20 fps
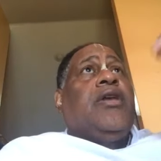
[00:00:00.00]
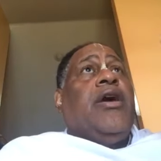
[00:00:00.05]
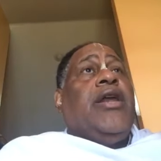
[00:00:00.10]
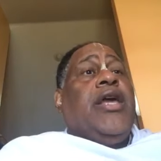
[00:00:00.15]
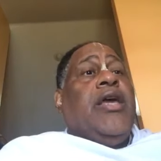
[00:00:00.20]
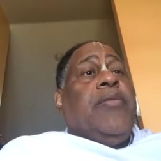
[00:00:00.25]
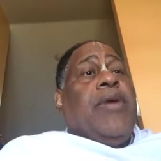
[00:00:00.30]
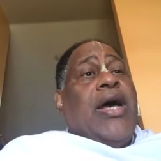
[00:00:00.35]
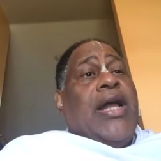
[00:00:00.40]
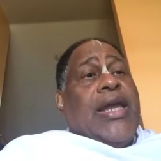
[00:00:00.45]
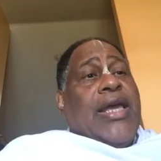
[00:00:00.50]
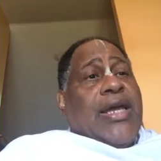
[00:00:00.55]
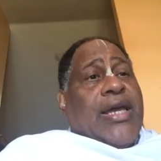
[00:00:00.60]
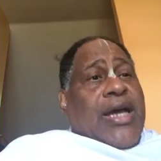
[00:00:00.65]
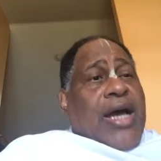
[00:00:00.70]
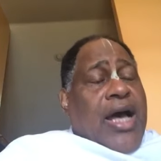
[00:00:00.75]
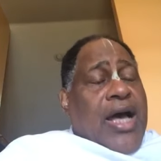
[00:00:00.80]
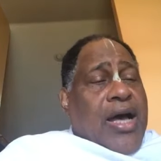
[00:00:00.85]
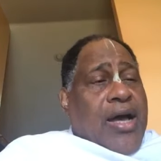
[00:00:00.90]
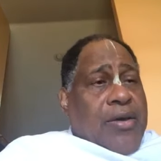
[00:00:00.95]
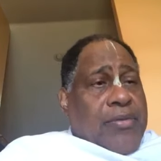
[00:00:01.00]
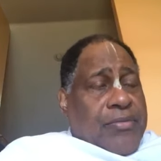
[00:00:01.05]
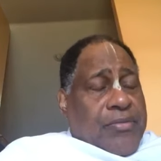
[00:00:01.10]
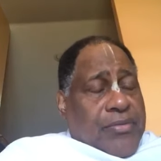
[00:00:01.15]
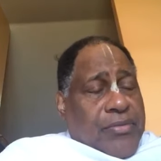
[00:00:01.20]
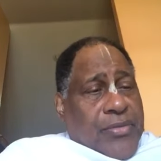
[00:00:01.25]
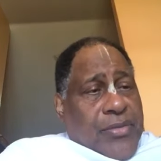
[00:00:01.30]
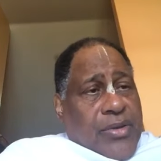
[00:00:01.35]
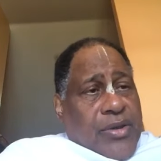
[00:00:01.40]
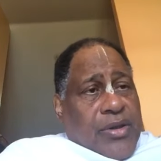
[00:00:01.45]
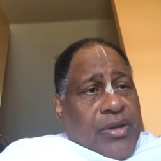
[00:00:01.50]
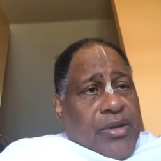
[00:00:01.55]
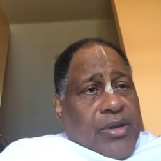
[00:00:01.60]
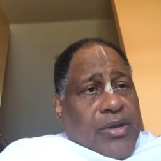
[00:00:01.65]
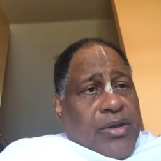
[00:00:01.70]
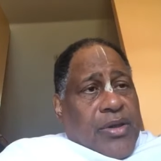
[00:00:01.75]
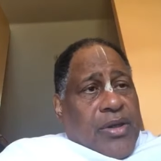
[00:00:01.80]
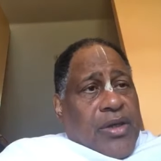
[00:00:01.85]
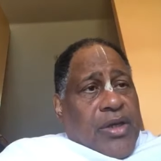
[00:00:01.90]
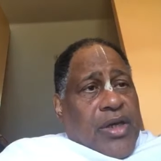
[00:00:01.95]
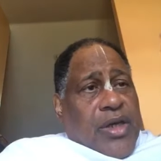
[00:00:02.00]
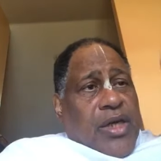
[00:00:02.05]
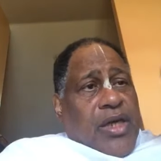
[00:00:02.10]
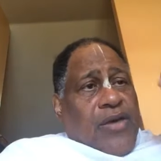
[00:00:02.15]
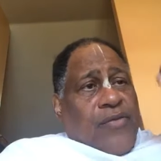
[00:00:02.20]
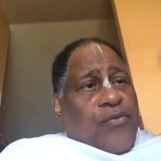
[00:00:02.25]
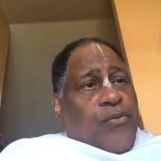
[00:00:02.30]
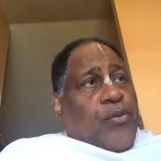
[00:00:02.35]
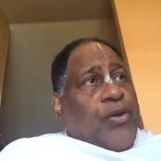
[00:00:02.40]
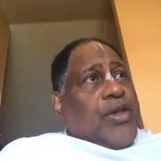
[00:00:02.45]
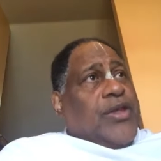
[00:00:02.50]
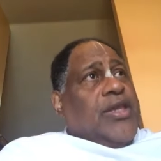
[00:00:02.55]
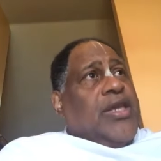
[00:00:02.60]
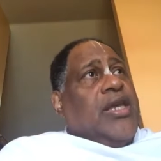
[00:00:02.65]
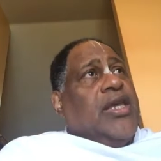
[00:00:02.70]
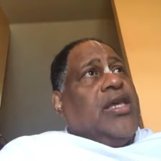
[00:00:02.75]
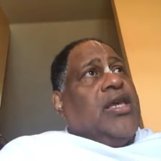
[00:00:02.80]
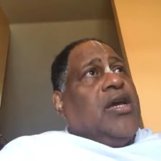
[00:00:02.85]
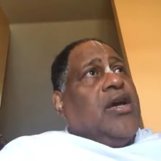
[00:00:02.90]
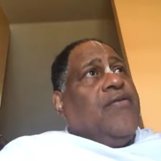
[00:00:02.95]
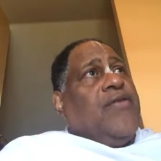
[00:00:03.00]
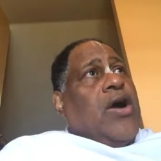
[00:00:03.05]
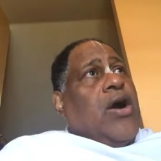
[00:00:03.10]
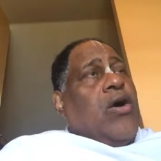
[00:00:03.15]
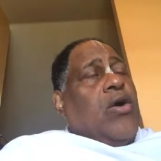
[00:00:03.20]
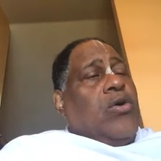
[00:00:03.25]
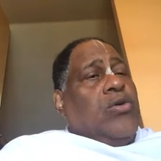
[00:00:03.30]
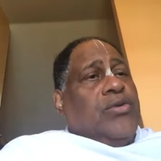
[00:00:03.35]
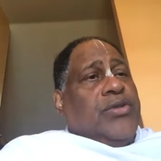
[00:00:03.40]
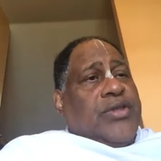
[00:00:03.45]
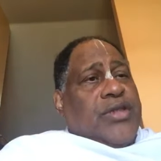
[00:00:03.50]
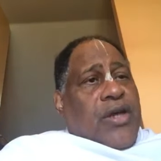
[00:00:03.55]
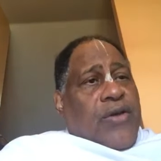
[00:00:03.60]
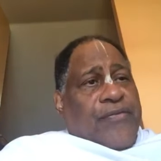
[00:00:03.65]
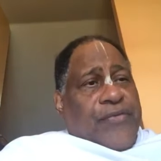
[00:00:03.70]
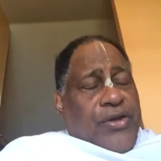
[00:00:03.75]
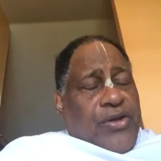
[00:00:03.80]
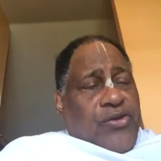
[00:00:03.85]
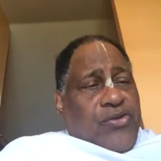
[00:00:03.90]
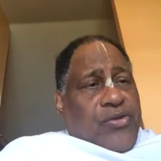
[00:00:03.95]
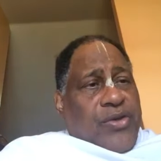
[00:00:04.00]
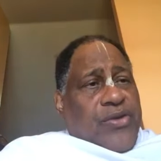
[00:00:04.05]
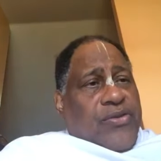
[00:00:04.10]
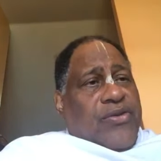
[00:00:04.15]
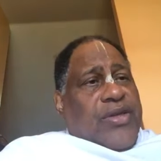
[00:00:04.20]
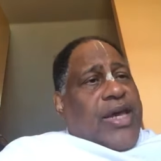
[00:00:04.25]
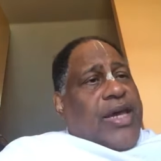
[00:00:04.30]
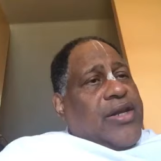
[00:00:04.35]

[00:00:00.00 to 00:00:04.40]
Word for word: Tare Bhare Kam. If we're thinking of our own self-interest,